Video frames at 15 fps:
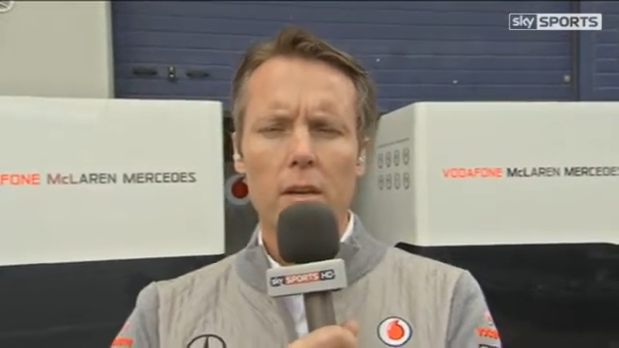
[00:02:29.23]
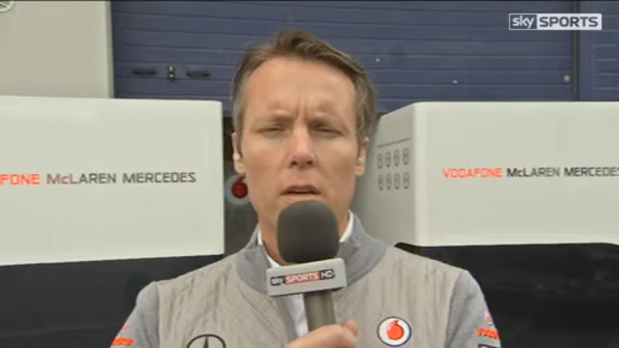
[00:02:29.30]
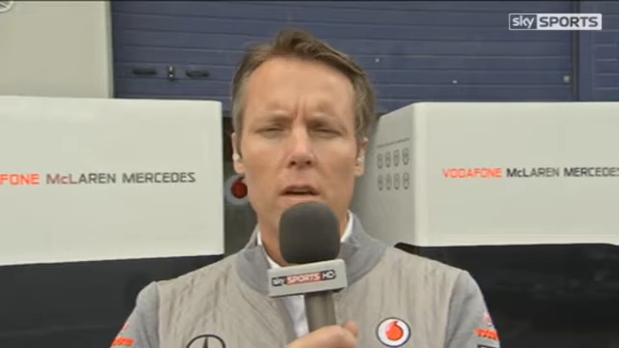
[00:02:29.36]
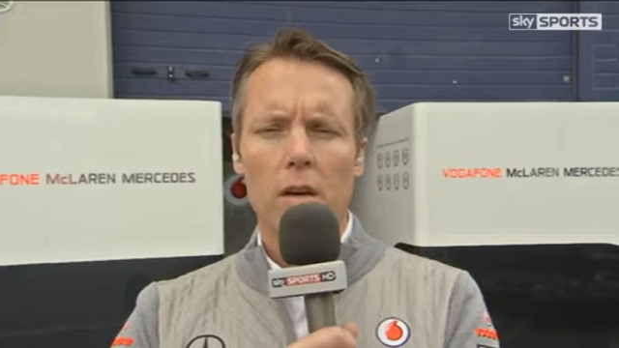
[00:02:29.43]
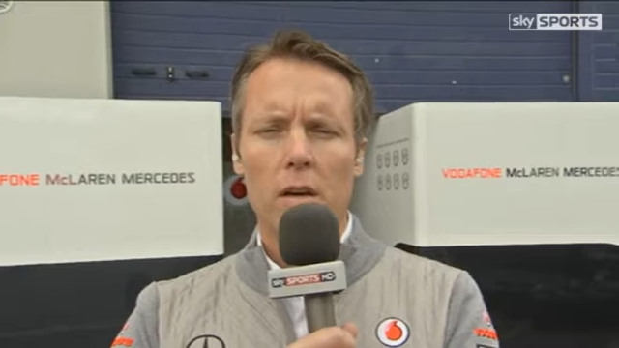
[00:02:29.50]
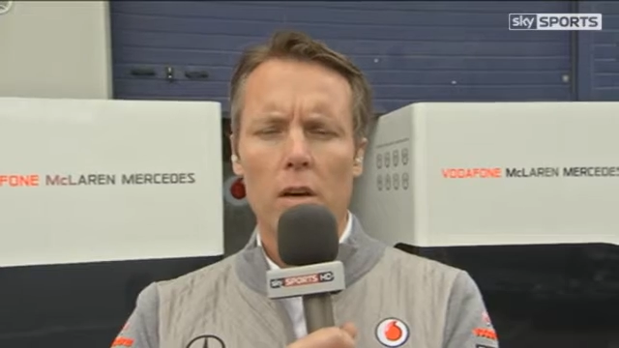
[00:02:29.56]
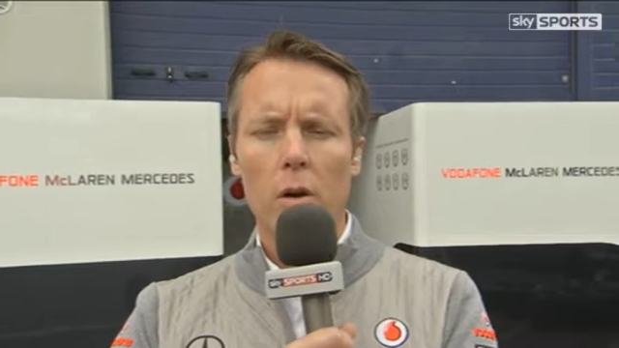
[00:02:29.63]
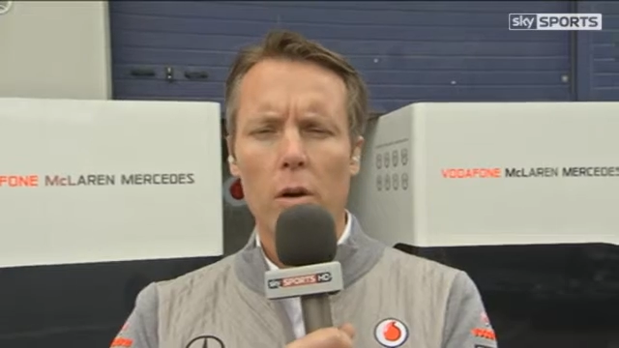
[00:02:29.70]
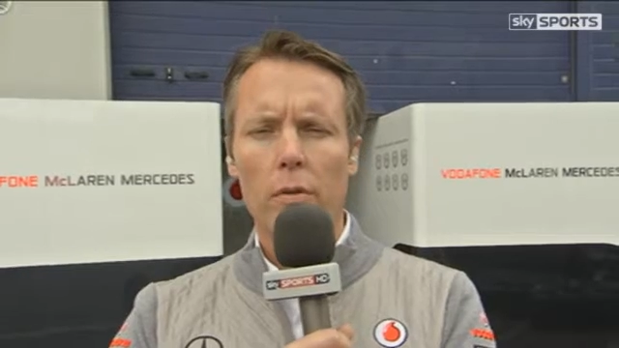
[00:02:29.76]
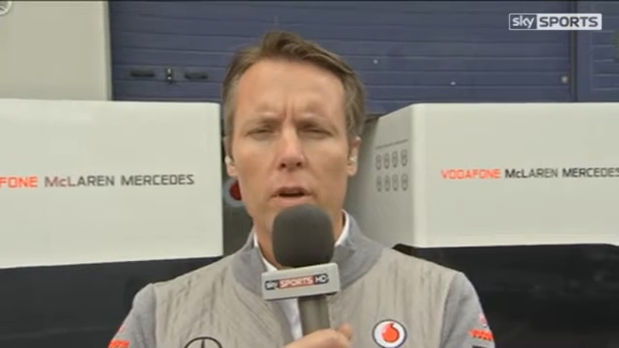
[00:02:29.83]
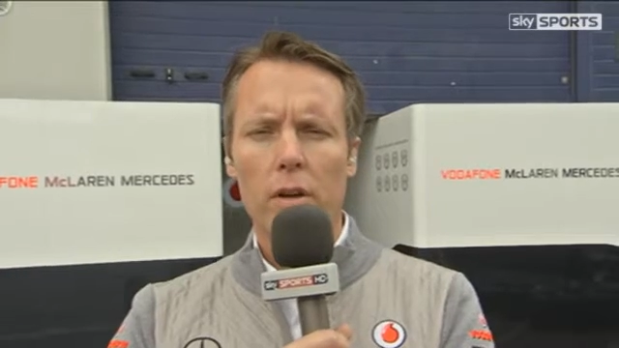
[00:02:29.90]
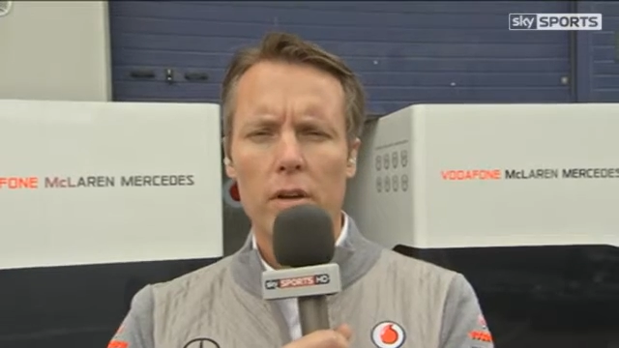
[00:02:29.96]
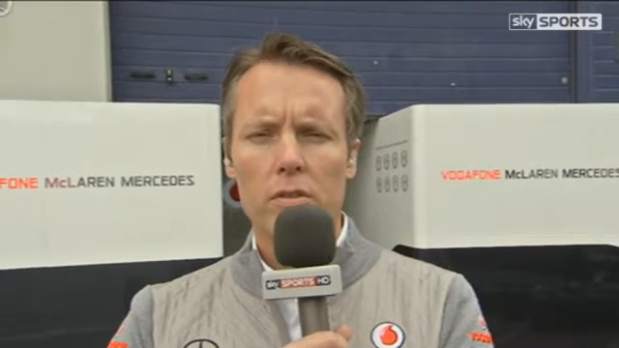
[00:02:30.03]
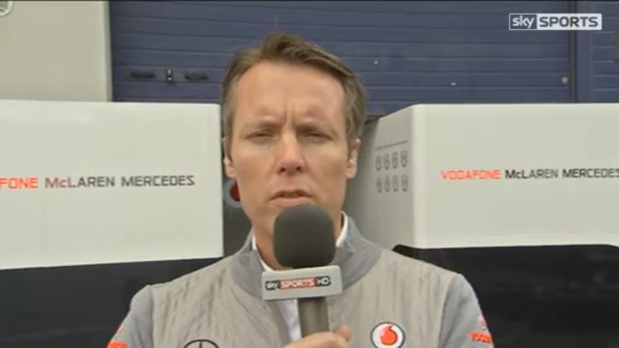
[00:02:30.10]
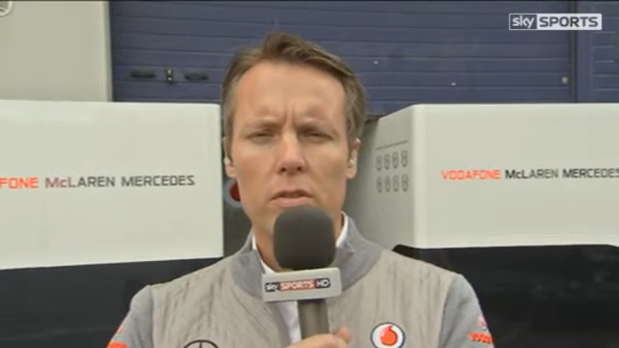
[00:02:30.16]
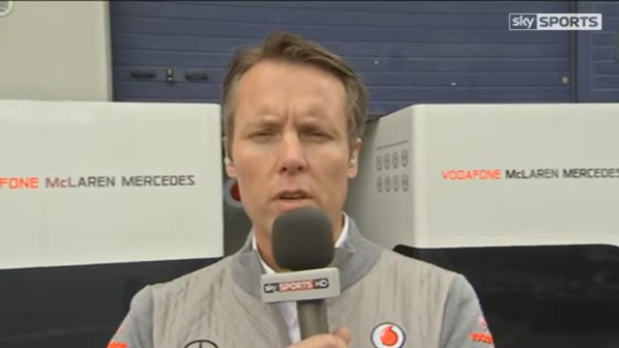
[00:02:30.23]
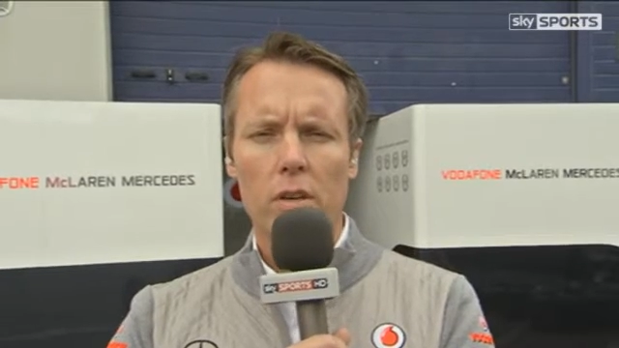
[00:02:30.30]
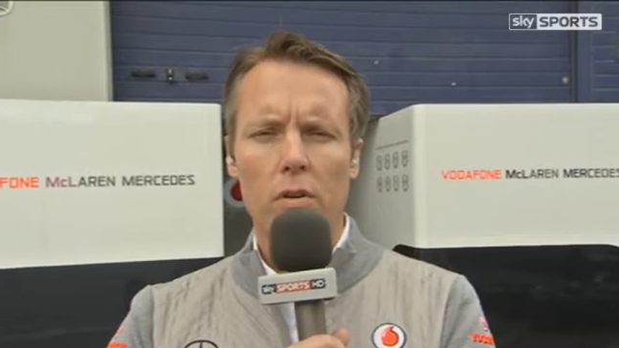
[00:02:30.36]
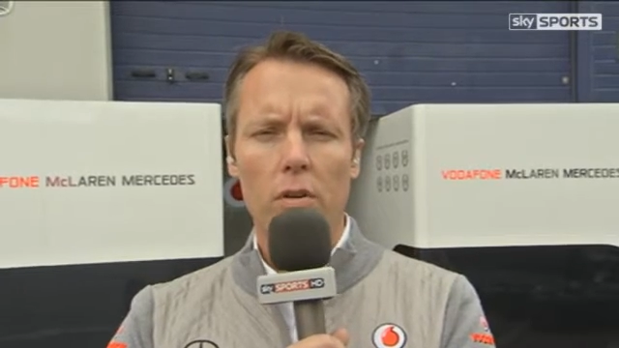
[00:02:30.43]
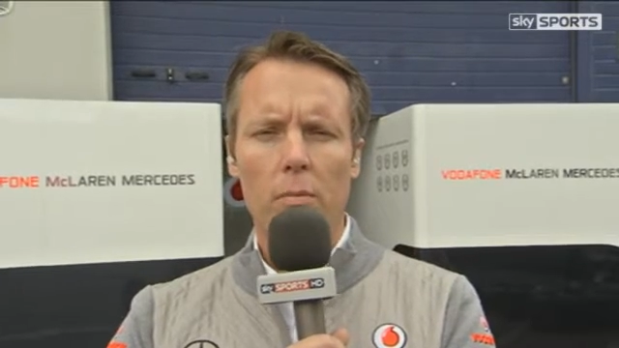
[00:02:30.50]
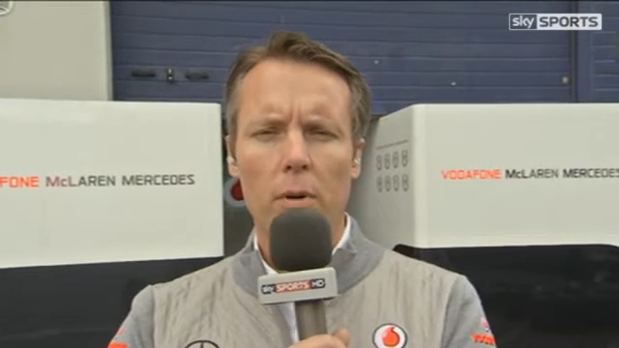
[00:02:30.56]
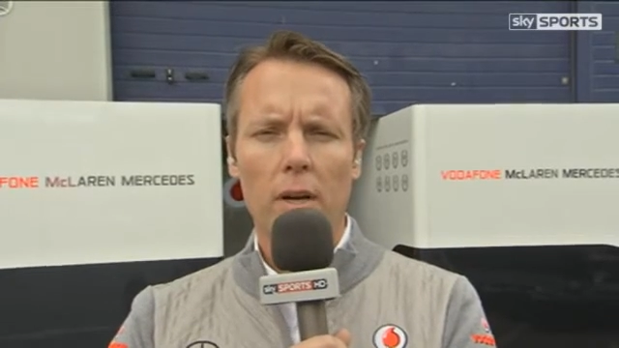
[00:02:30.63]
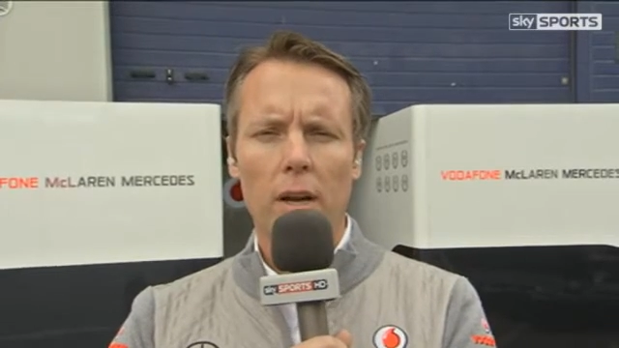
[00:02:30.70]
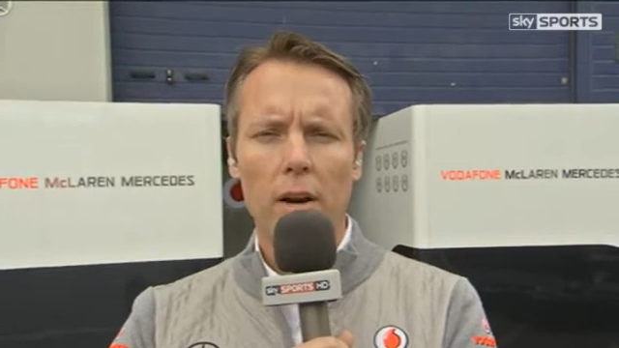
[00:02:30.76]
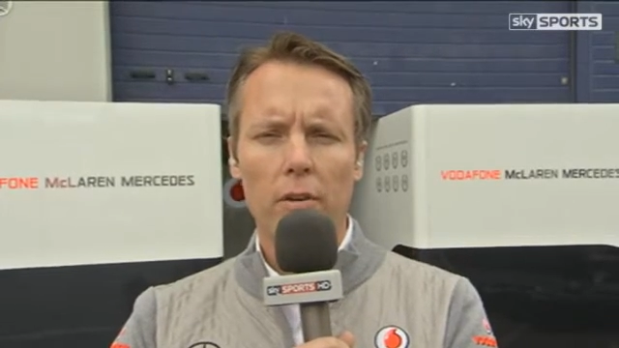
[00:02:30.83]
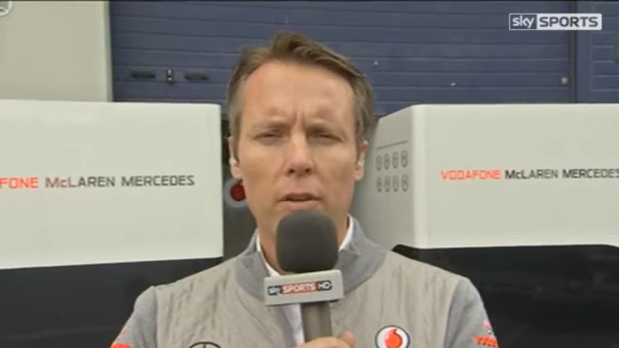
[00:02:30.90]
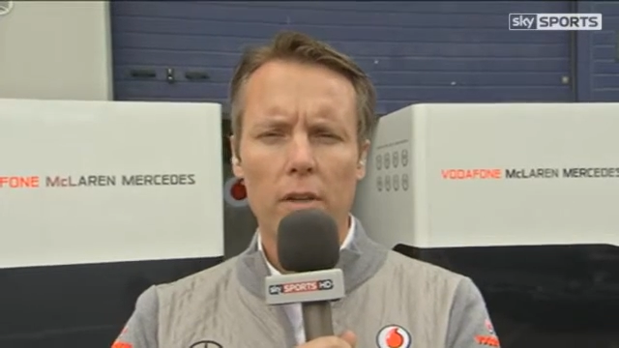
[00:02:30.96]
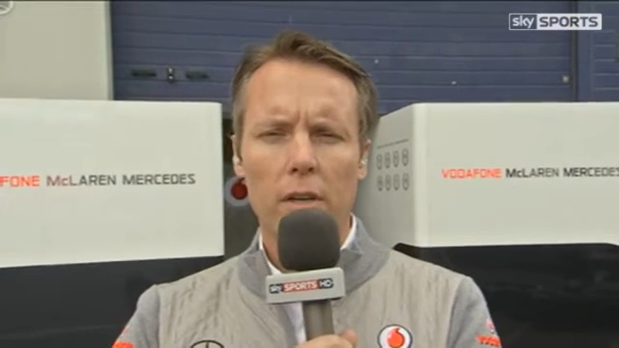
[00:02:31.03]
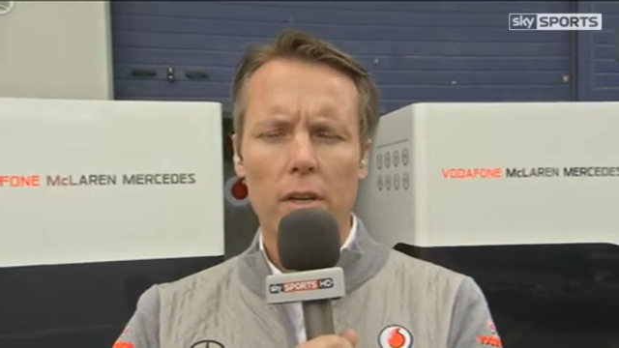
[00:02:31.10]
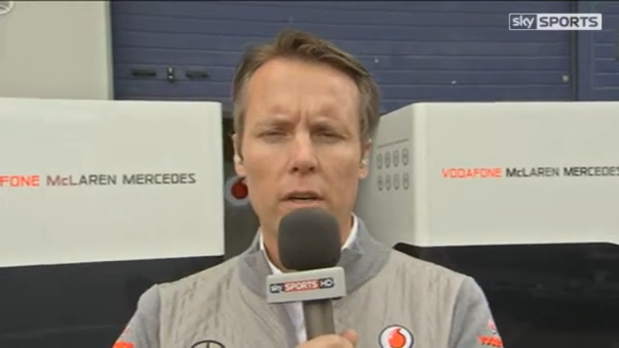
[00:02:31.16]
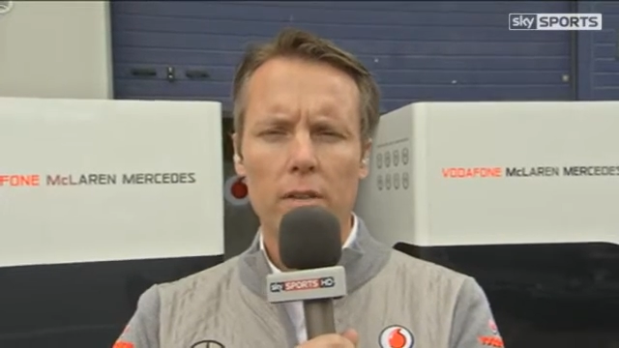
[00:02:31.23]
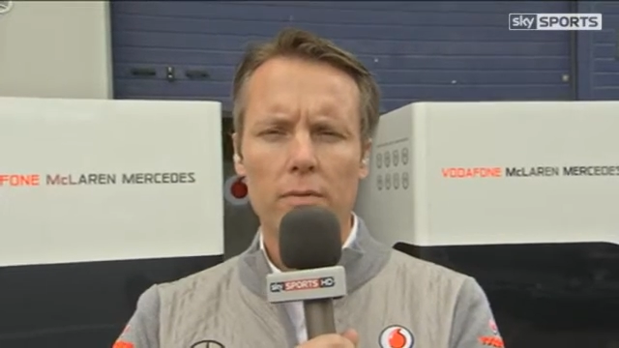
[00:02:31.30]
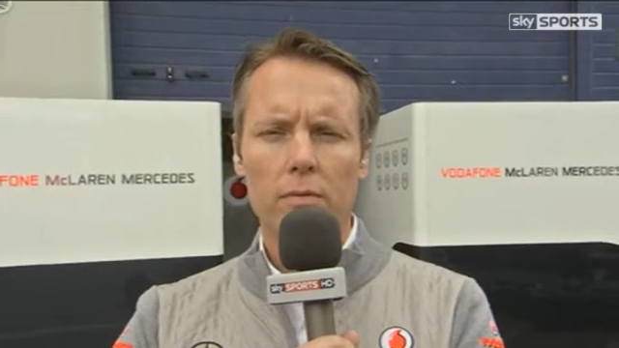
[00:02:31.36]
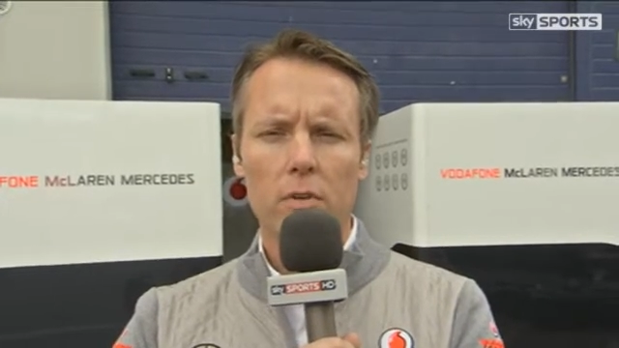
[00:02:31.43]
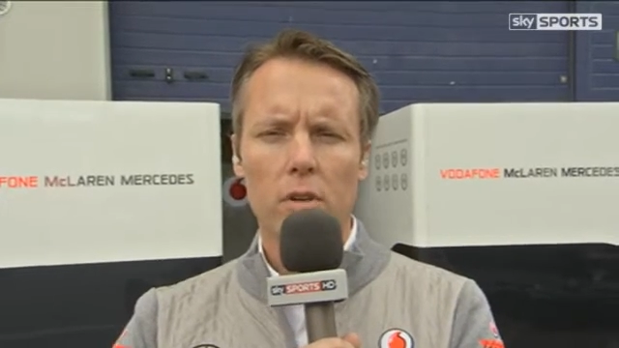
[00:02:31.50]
However, as I said, on the McLaren car,